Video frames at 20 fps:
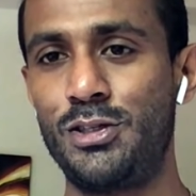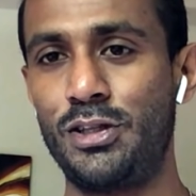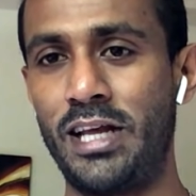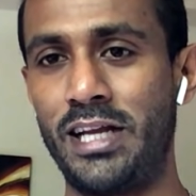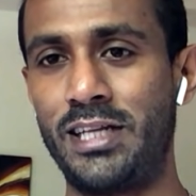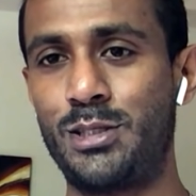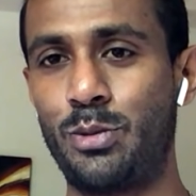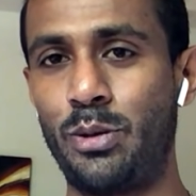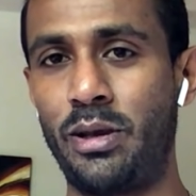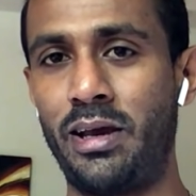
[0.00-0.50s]
So
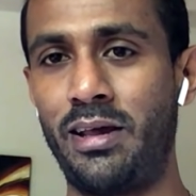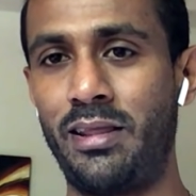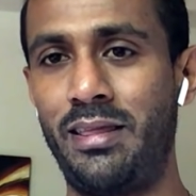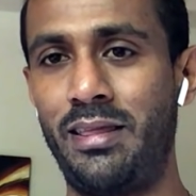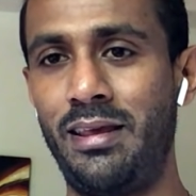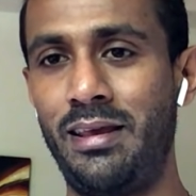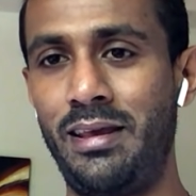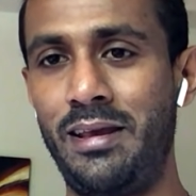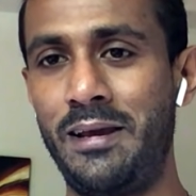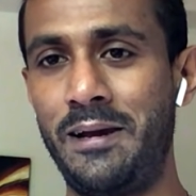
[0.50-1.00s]
that's where
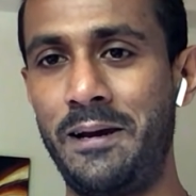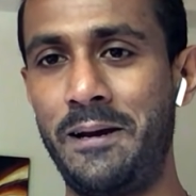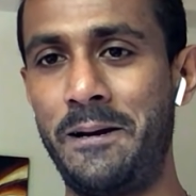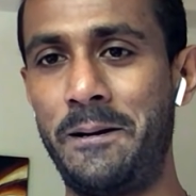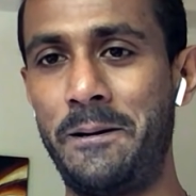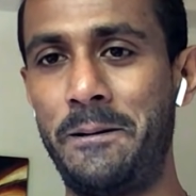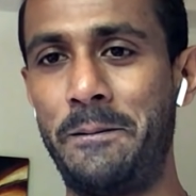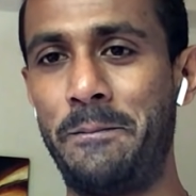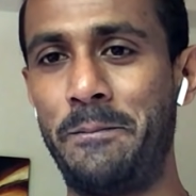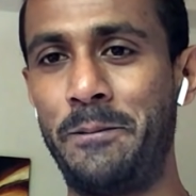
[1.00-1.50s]
the
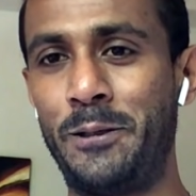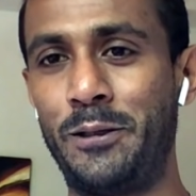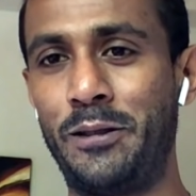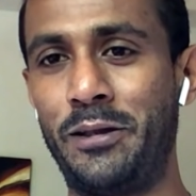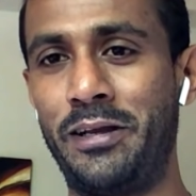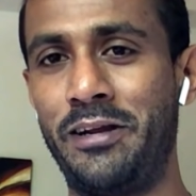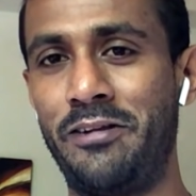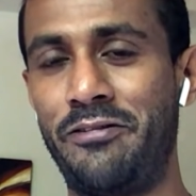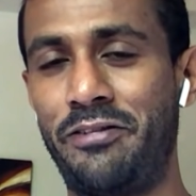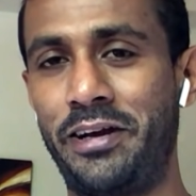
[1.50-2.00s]
uh, you know
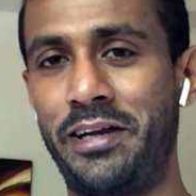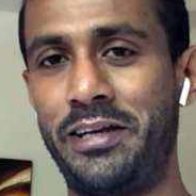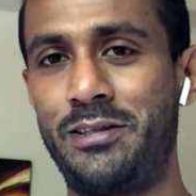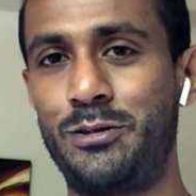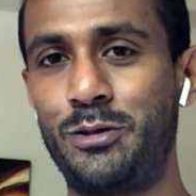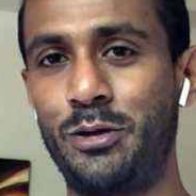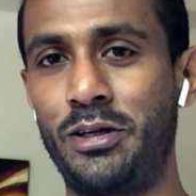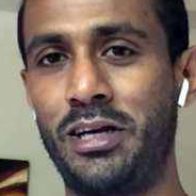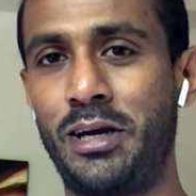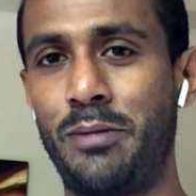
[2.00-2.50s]
the real fight
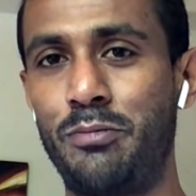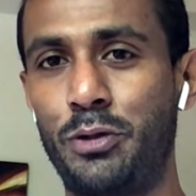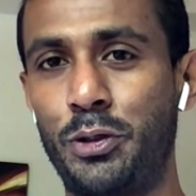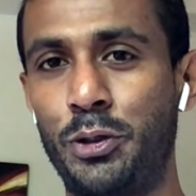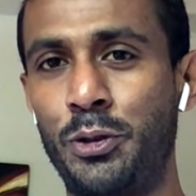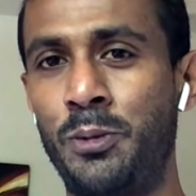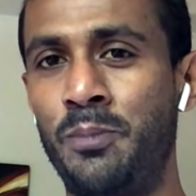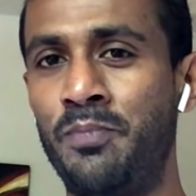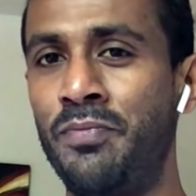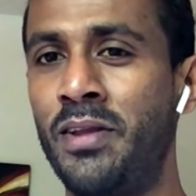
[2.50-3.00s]
is going to come
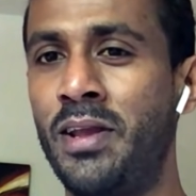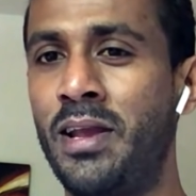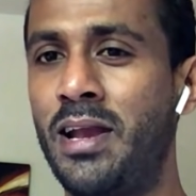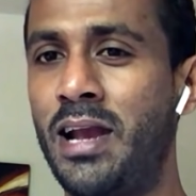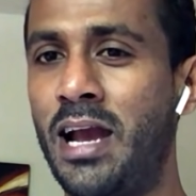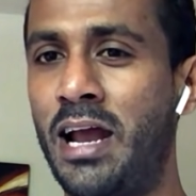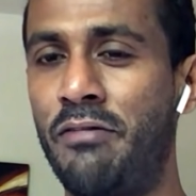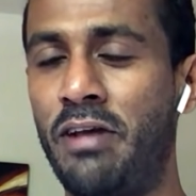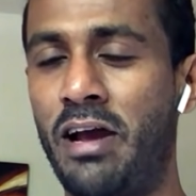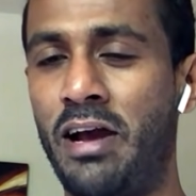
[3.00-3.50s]
through.
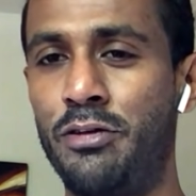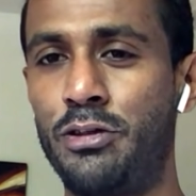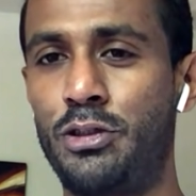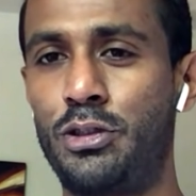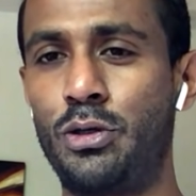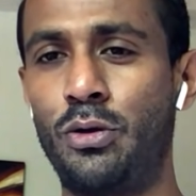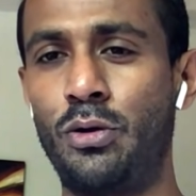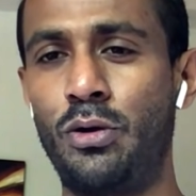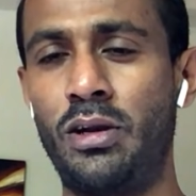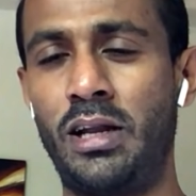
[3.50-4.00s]
And we, I
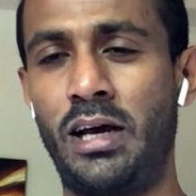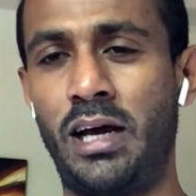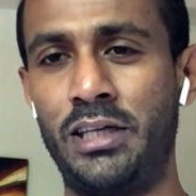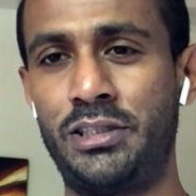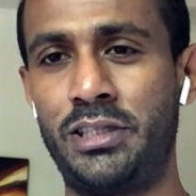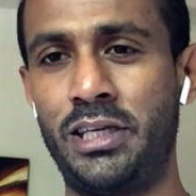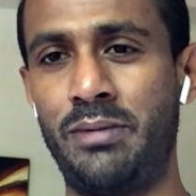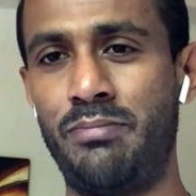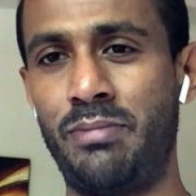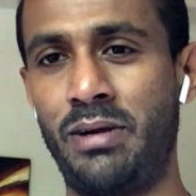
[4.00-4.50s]
was told
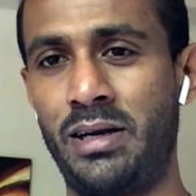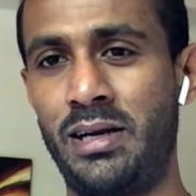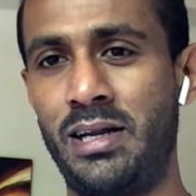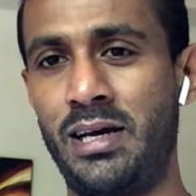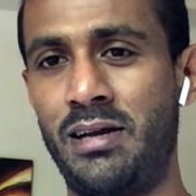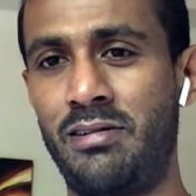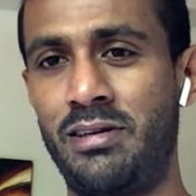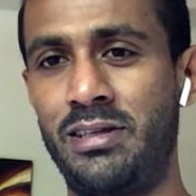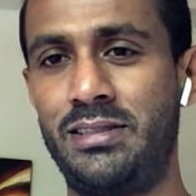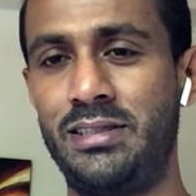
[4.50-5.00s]
Ashen
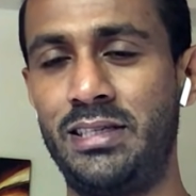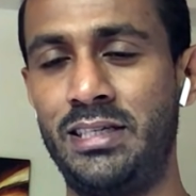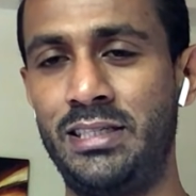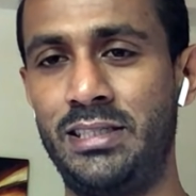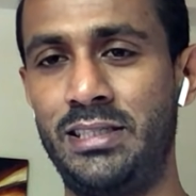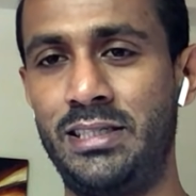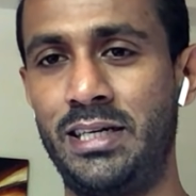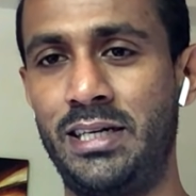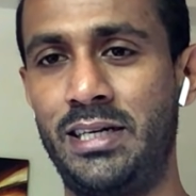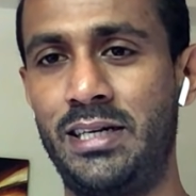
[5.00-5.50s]
Bandara is
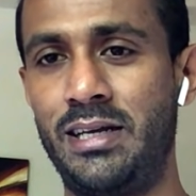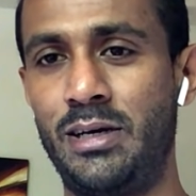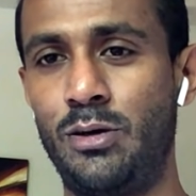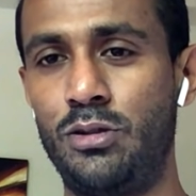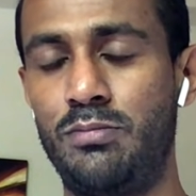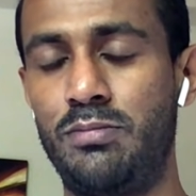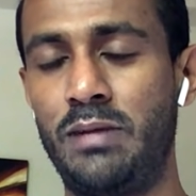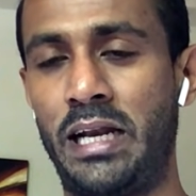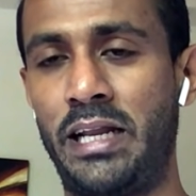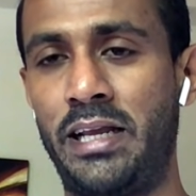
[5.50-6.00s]
injured. I
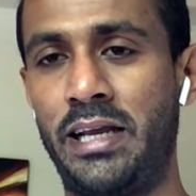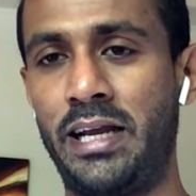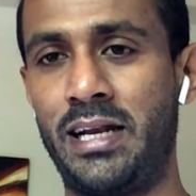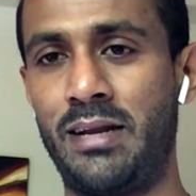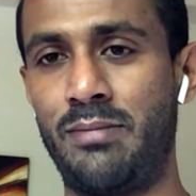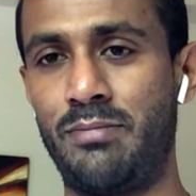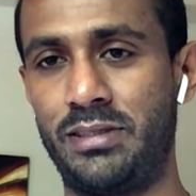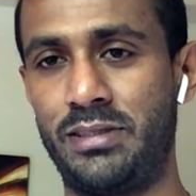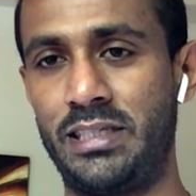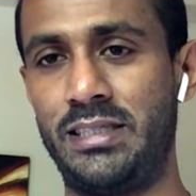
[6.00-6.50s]
was batting at
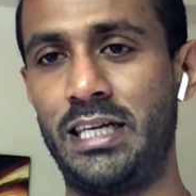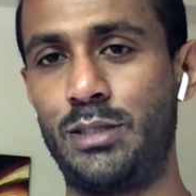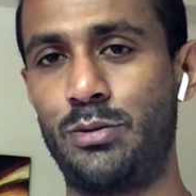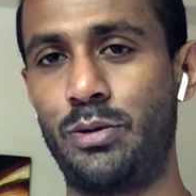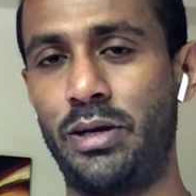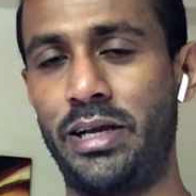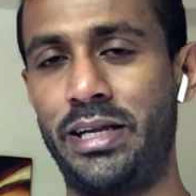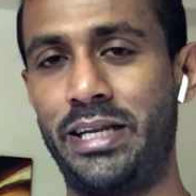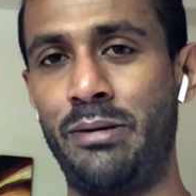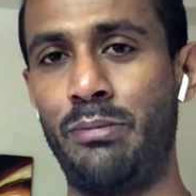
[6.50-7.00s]
number six.
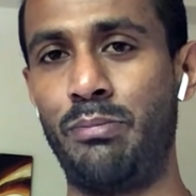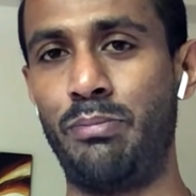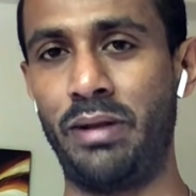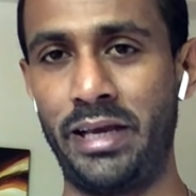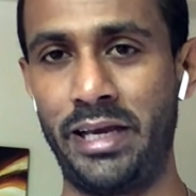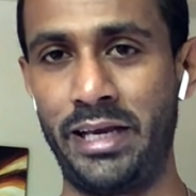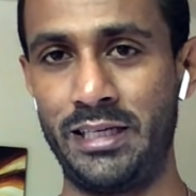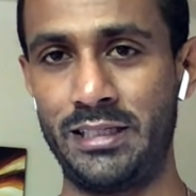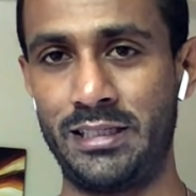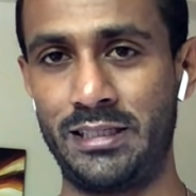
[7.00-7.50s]
That's why he didn't
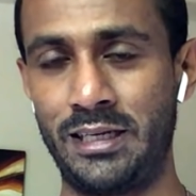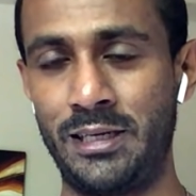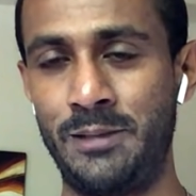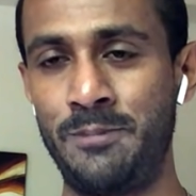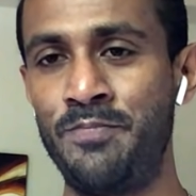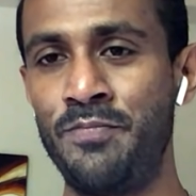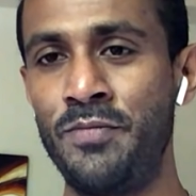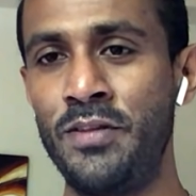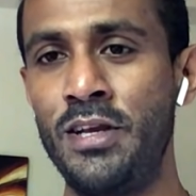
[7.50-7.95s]
play yesterday.